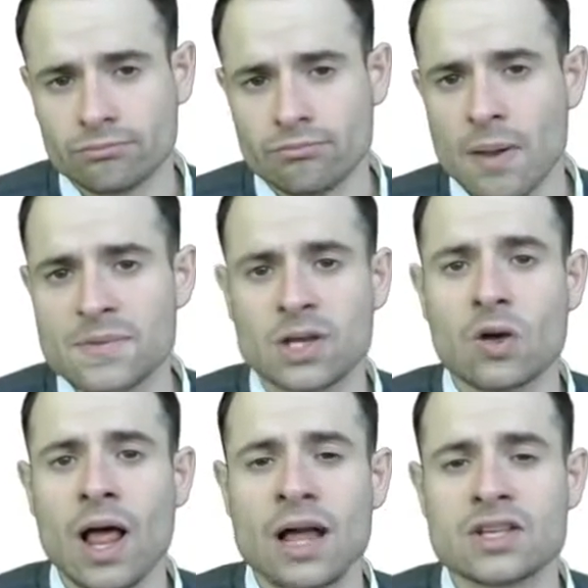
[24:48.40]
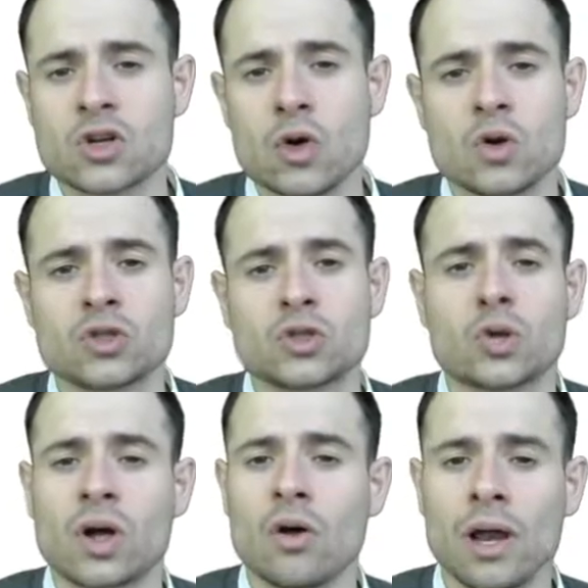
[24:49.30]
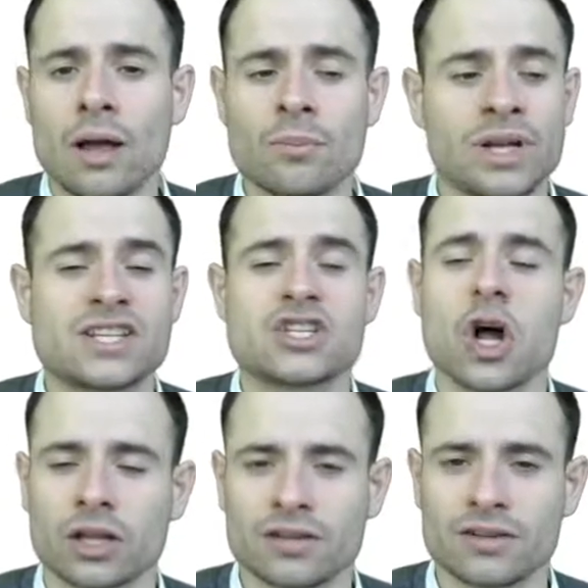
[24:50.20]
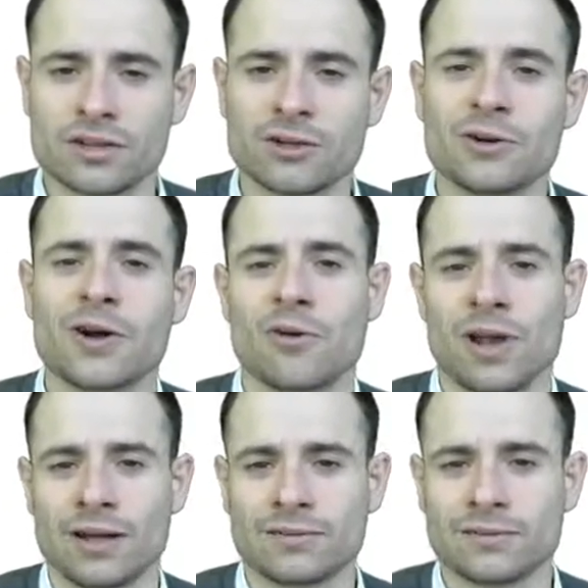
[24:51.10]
Pepsi-Cola is close to Coca-Cola, but it's not Coca-Cola.